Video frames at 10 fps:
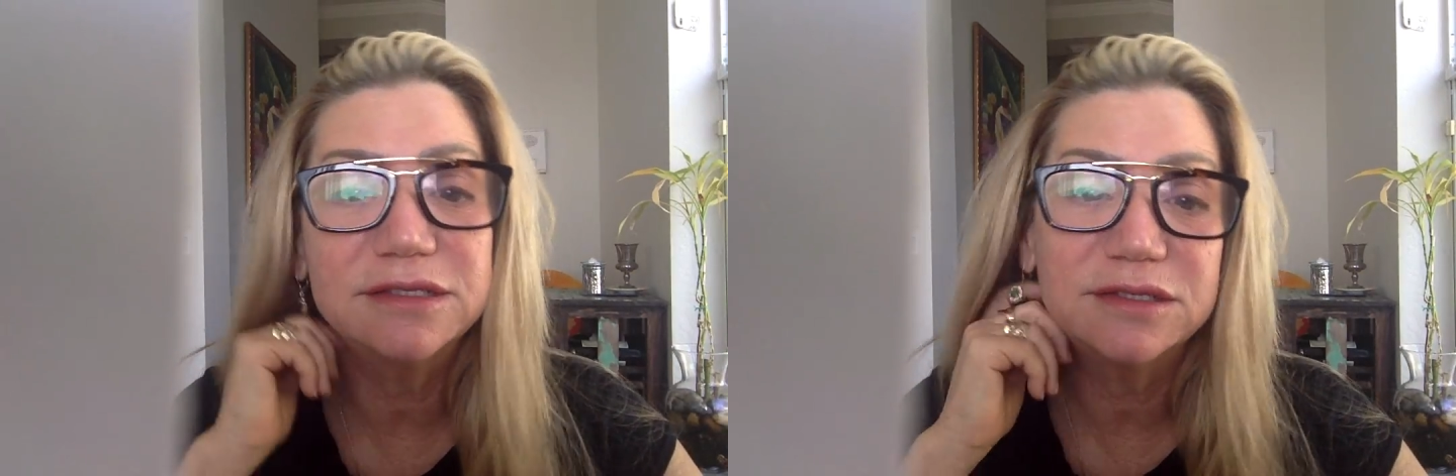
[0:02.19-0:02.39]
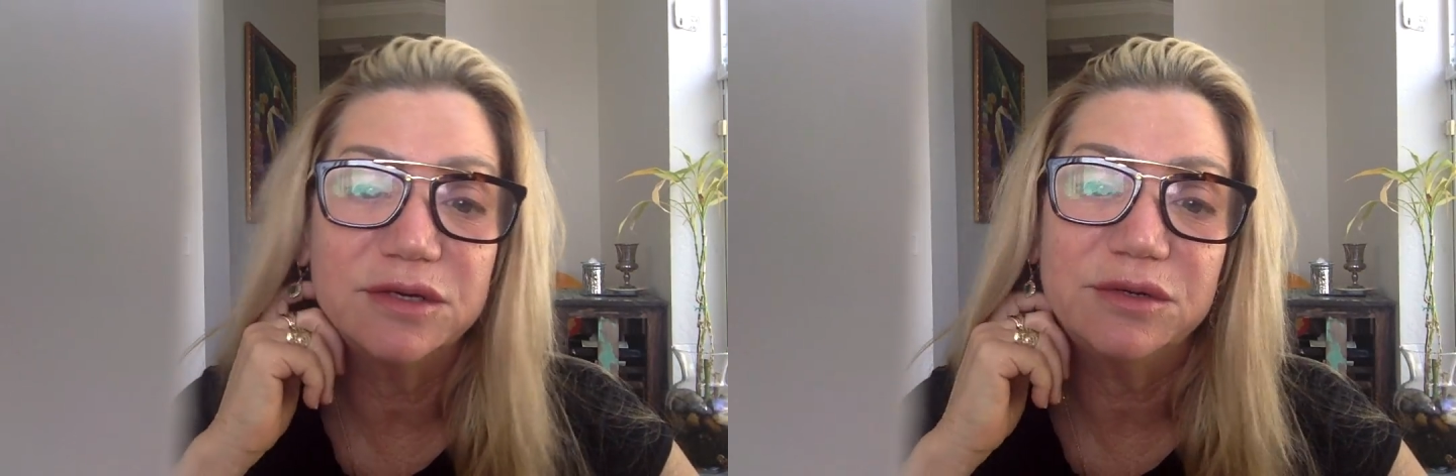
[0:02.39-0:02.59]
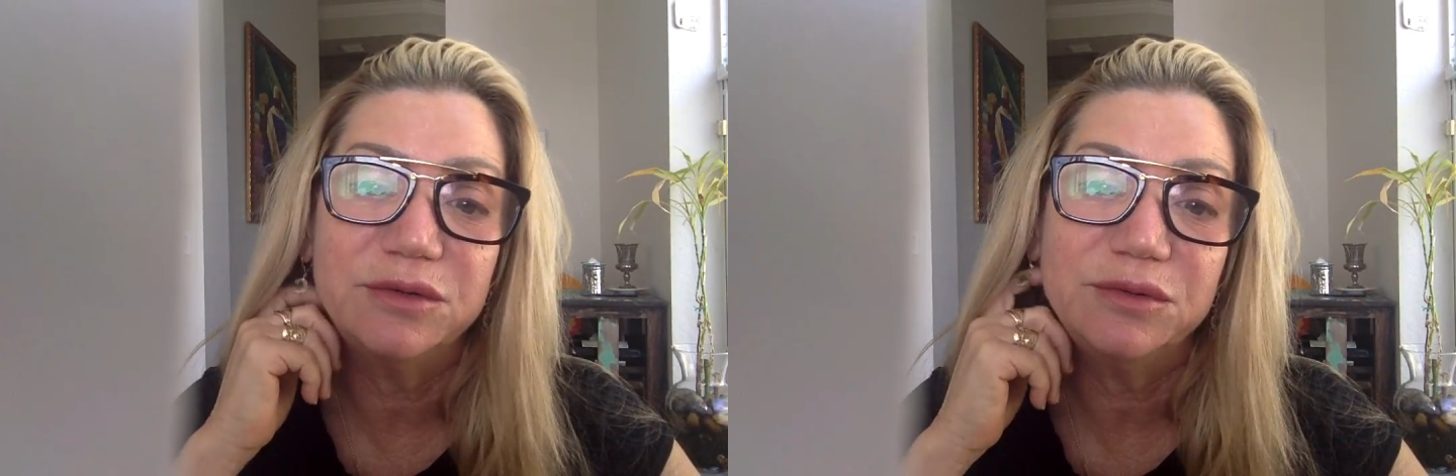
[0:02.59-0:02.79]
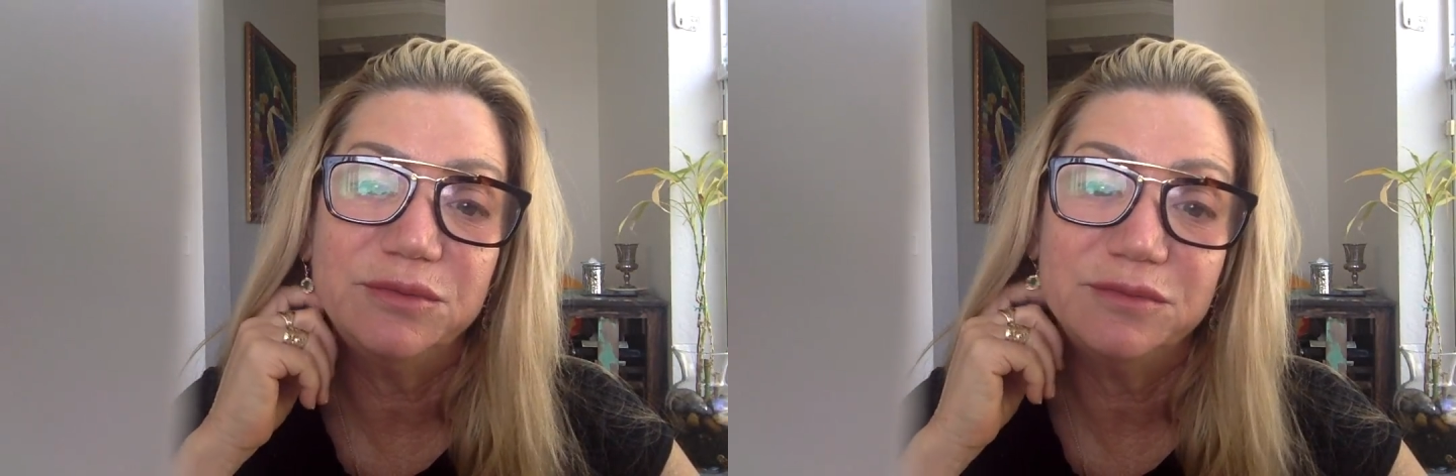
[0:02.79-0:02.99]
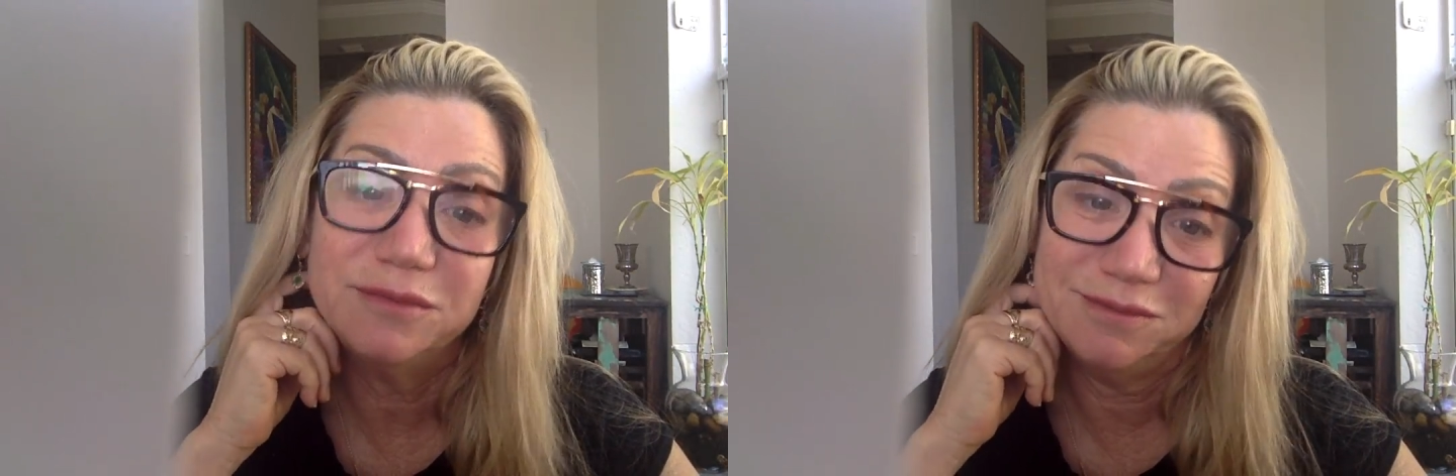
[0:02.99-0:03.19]
so
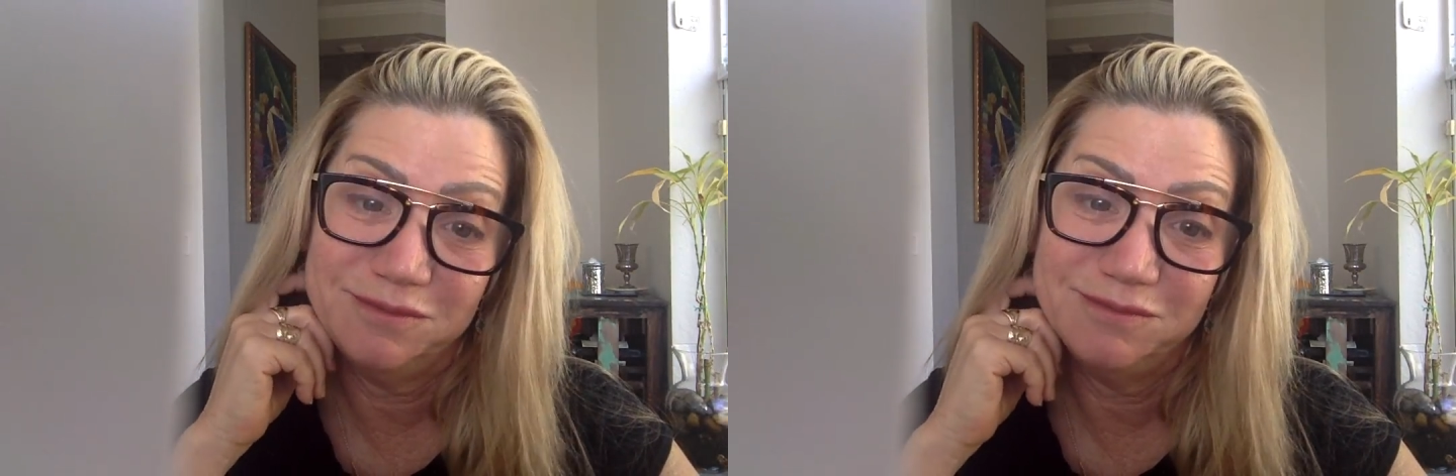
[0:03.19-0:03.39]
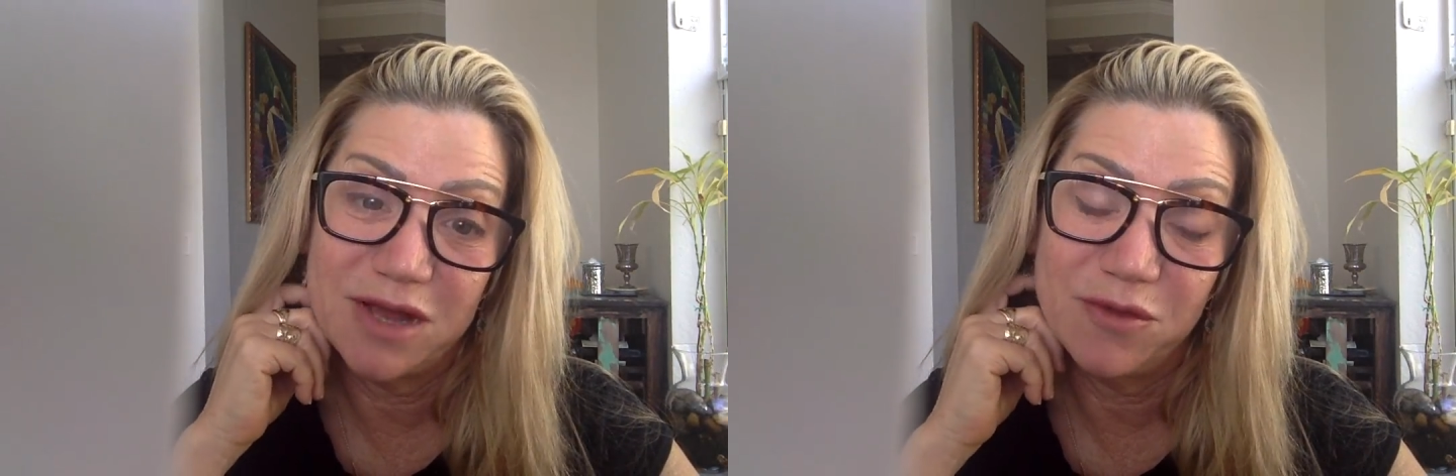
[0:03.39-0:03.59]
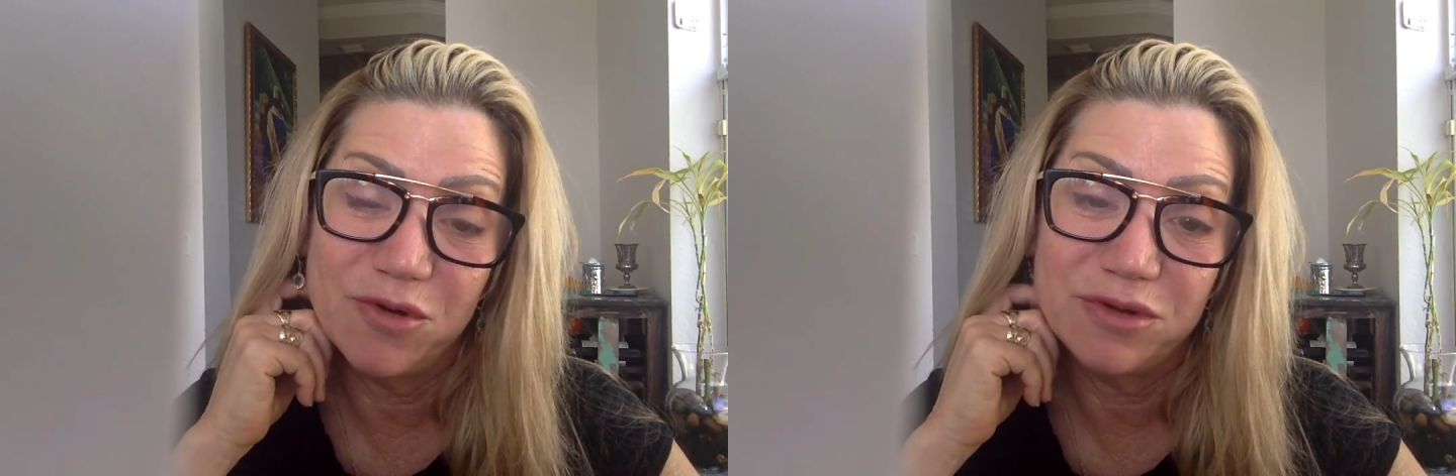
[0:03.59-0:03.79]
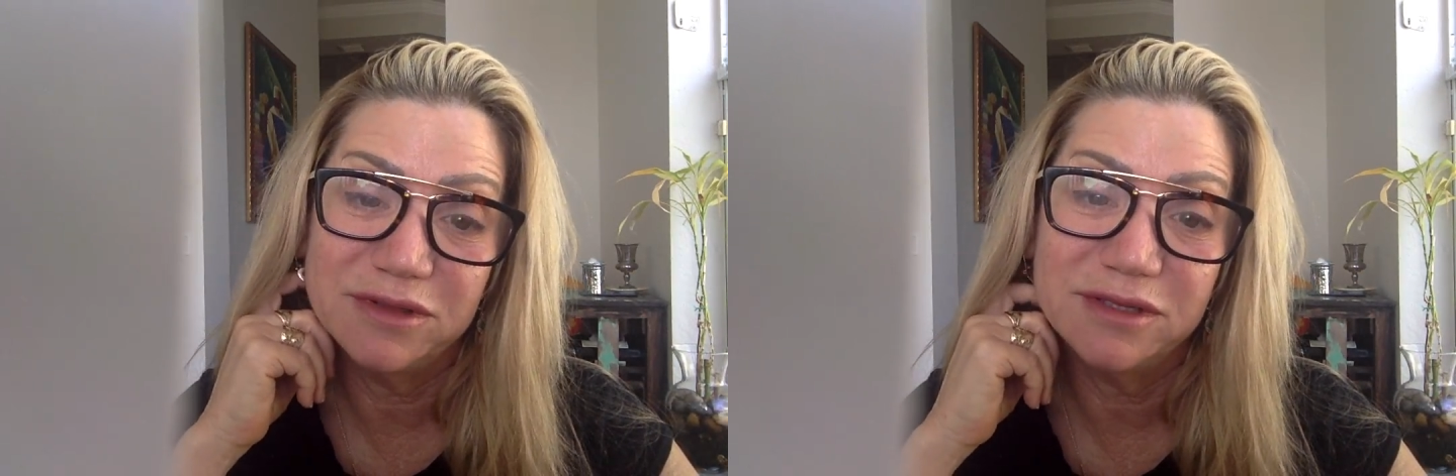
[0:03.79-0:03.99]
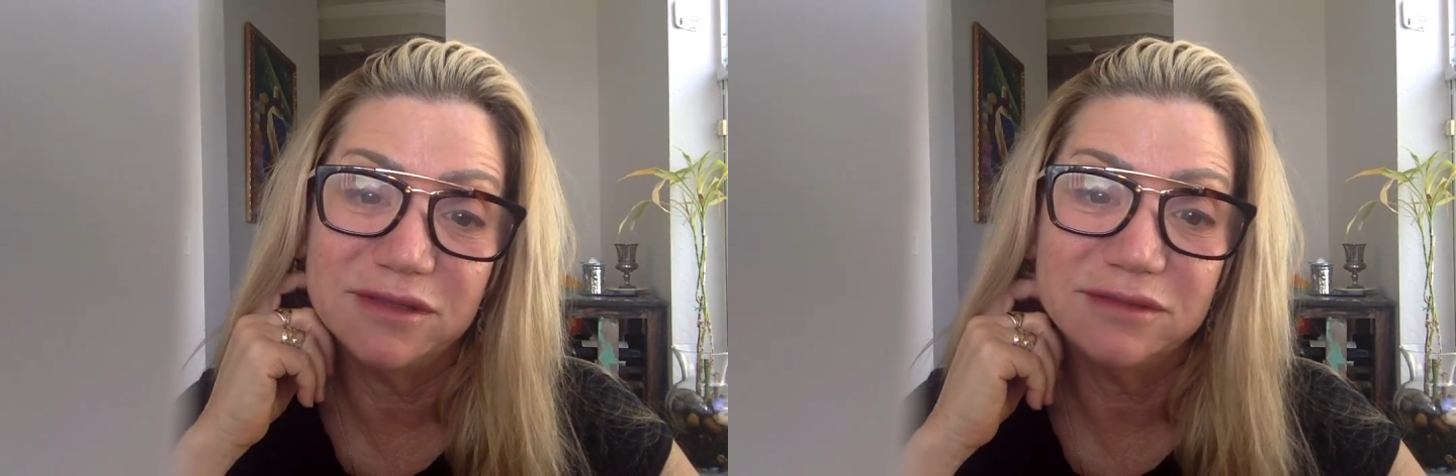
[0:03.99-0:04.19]
I wrote a
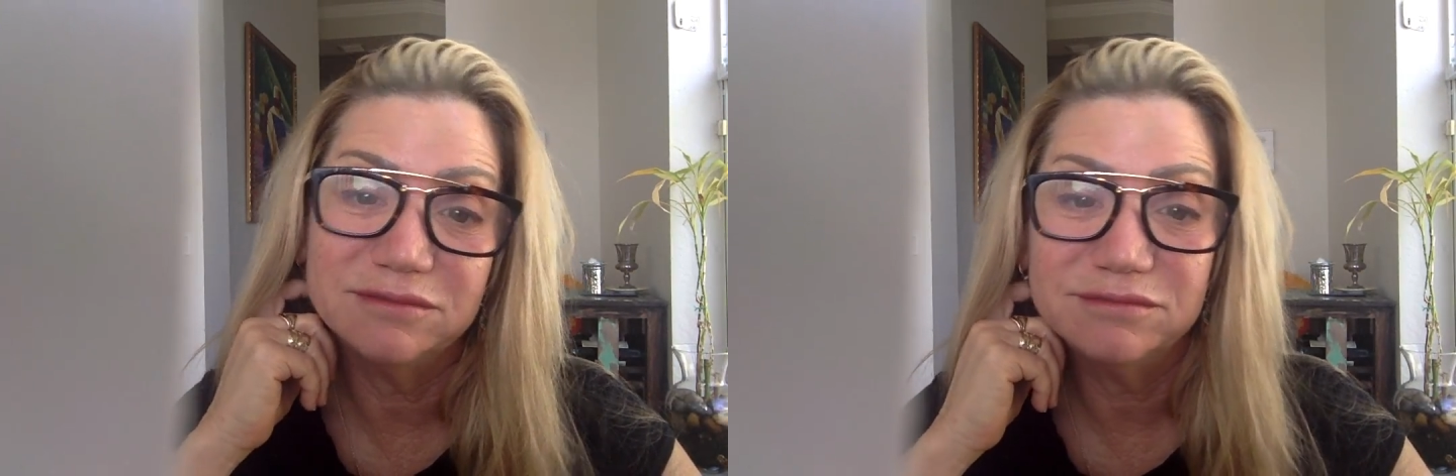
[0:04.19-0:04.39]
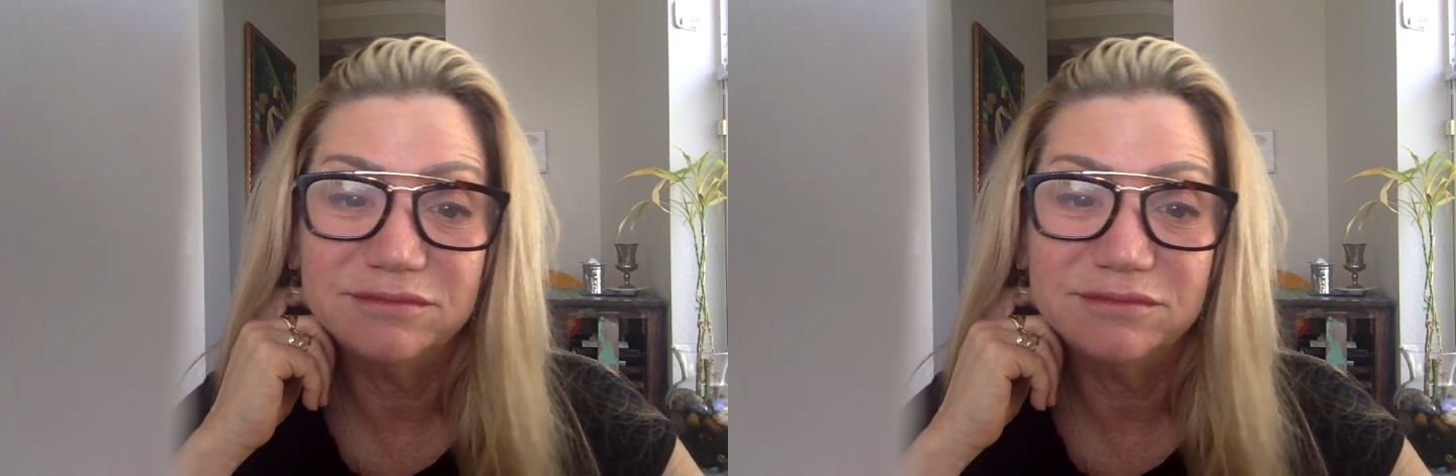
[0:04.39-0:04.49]
little